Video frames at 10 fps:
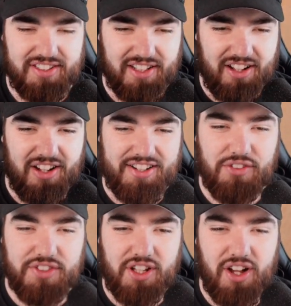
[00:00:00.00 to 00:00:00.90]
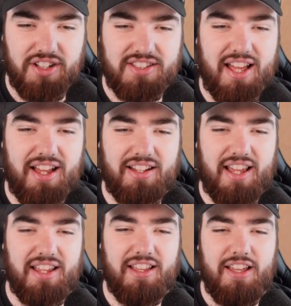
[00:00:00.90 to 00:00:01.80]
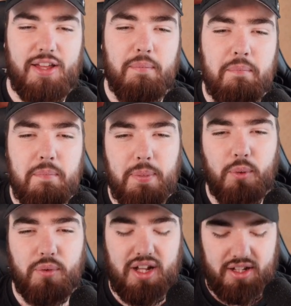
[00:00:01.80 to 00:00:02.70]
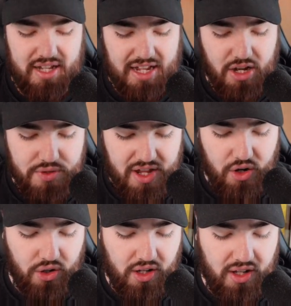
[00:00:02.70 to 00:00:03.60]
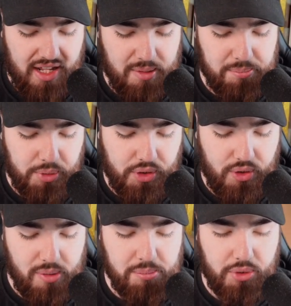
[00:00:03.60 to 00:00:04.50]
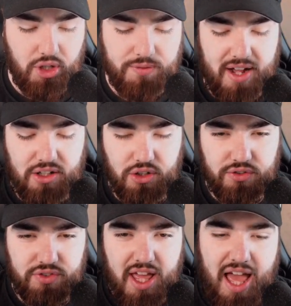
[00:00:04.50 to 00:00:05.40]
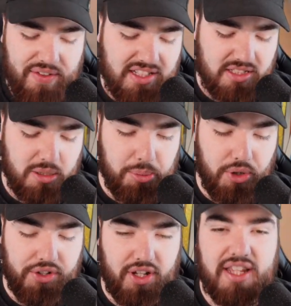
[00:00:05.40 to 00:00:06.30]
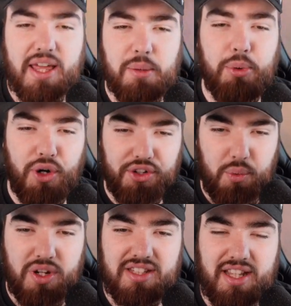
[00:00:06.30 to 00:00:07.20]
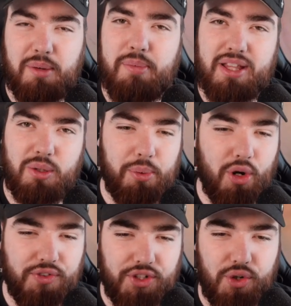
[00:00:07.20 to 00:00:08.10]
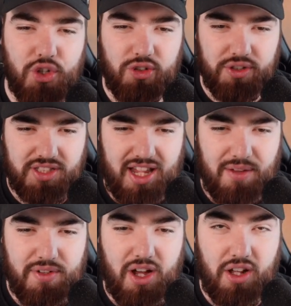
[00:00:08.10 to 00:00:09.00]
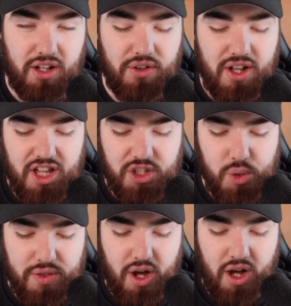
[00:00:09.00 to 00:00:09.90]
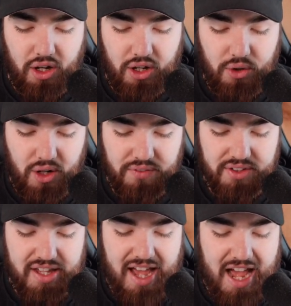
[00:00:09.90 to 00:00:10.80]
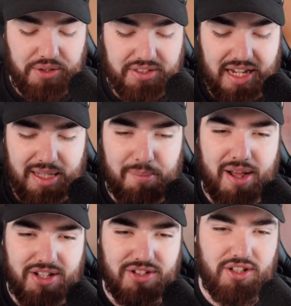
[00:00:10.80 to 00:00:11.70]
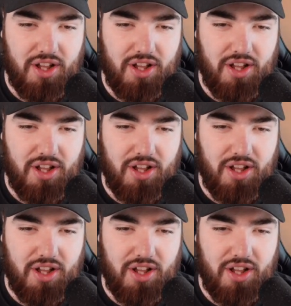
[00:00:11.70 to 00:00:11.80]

at the card. I love the cards that, like, I know they all are like blue on blue, but I think it's because the border. Yeah, the border. When it's like a metal Pokemon or a normal type Holo, you get the Holo on the outside that matches the